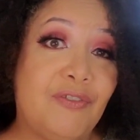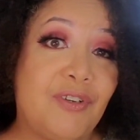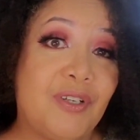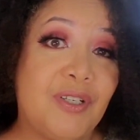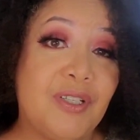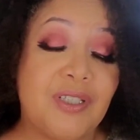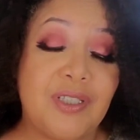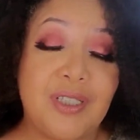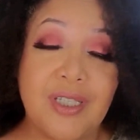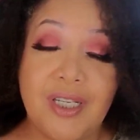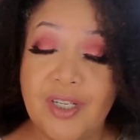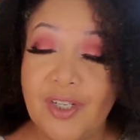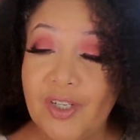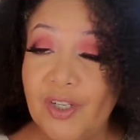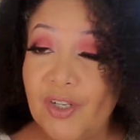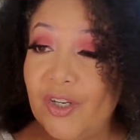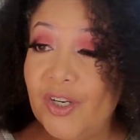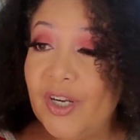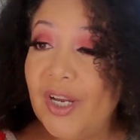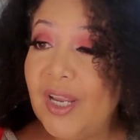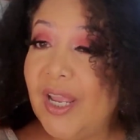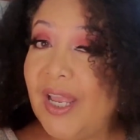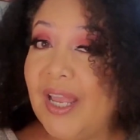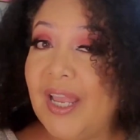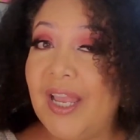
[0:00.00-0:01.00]
for
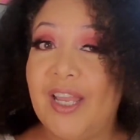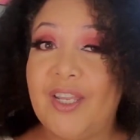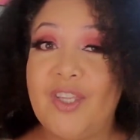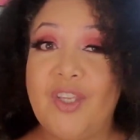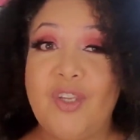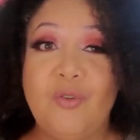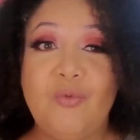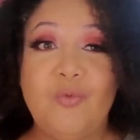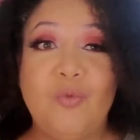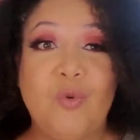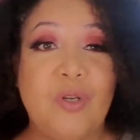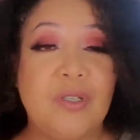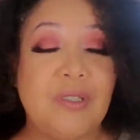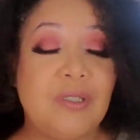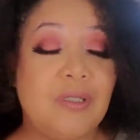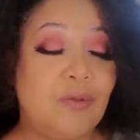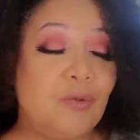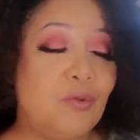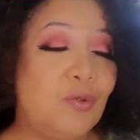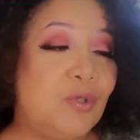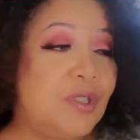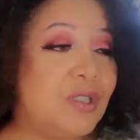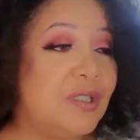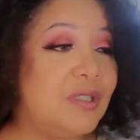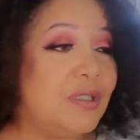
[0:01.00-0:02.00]
dinner and you want
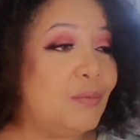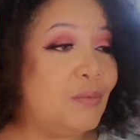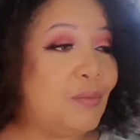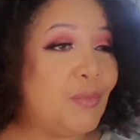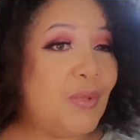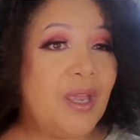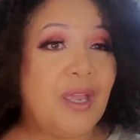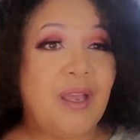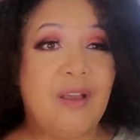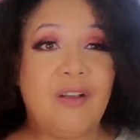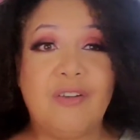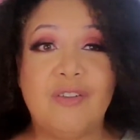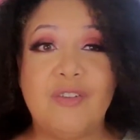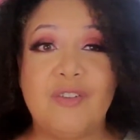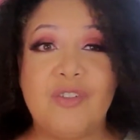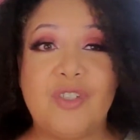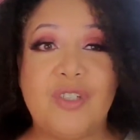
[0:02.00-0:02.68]
to smell